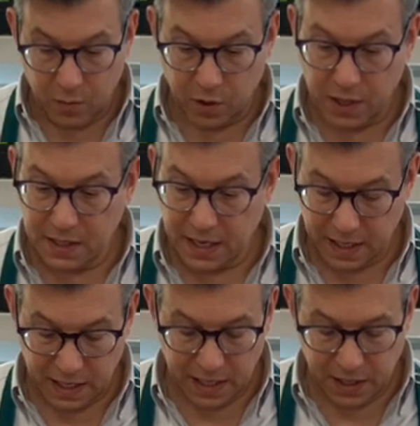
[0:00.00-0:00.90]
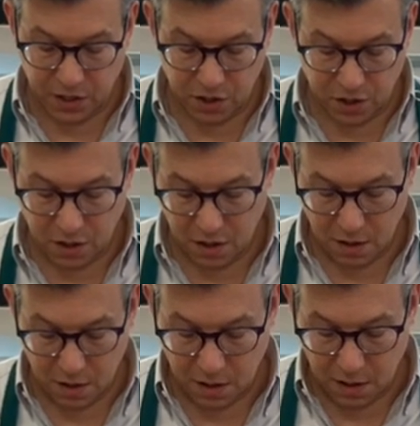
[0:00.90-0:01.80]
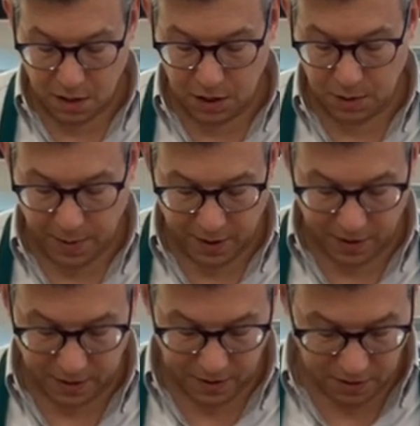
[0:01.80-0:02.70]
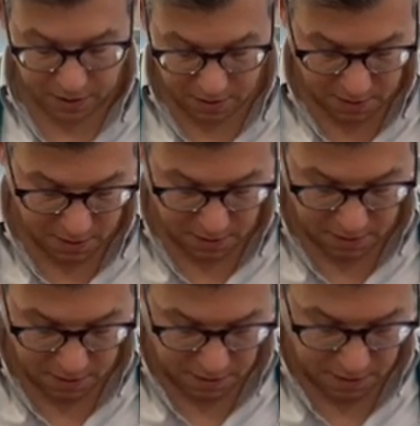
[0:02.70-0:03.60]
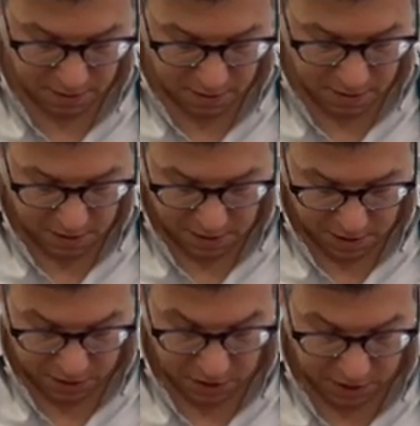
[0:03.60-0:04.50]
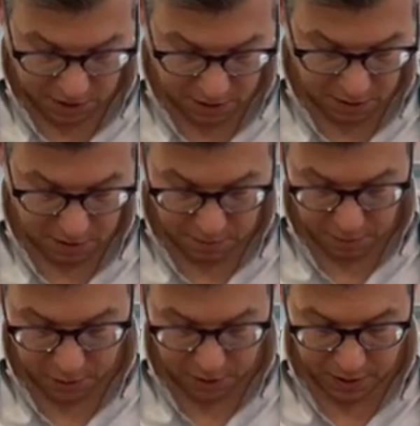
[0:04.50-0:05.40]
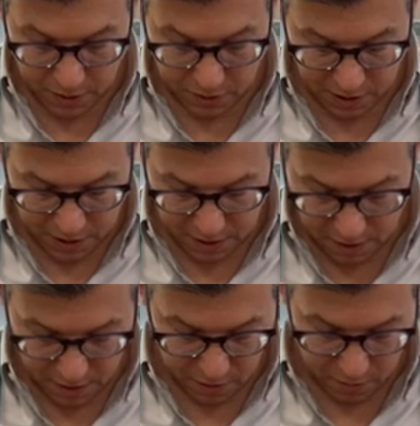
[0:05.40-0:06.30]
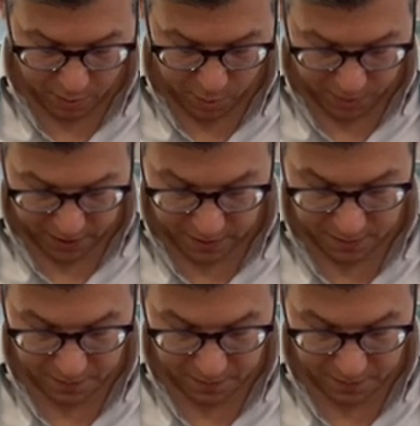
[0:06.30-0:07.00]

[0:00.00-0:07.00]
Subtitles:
we're going to take each asparagus and just put it underneath the rubber band.